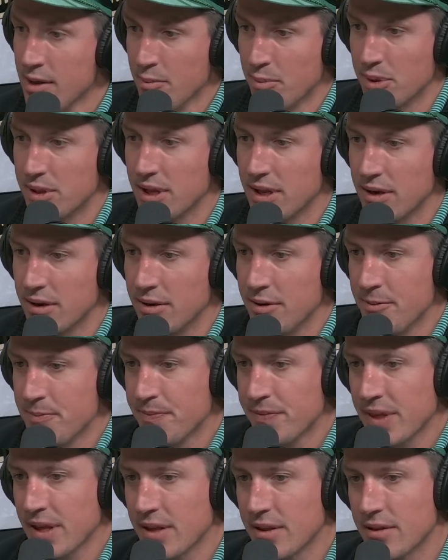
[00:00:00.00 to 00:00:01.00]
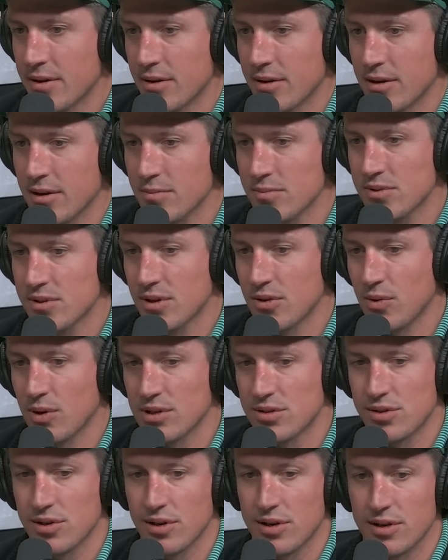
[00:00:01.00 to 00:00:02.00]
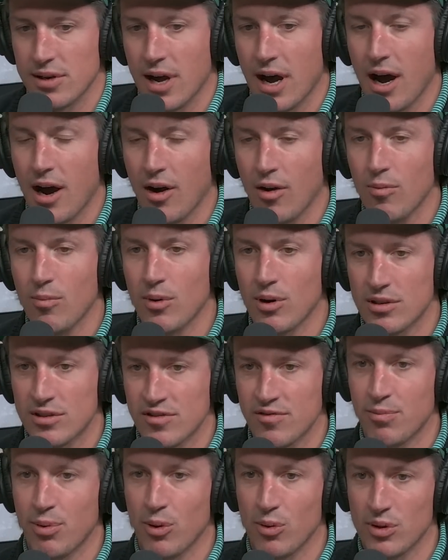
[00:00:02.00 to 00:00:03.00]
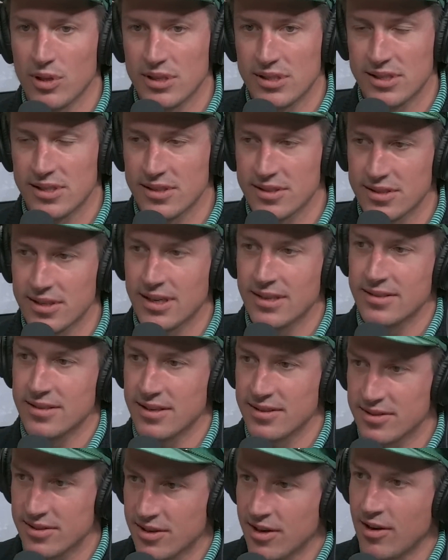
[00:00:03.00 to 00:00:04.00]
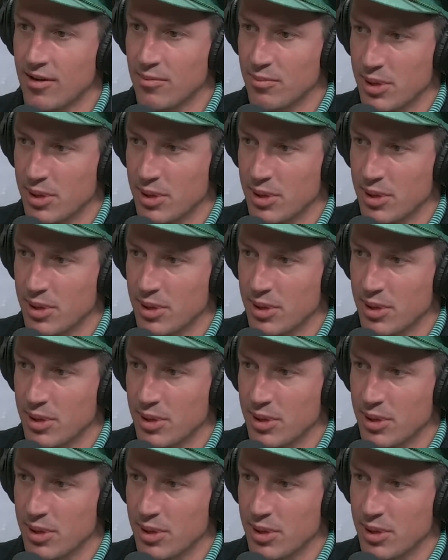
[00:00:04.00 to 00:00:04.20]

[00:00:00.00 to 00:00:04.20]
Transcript: But then there comes the question, and how much of Boldy's success has come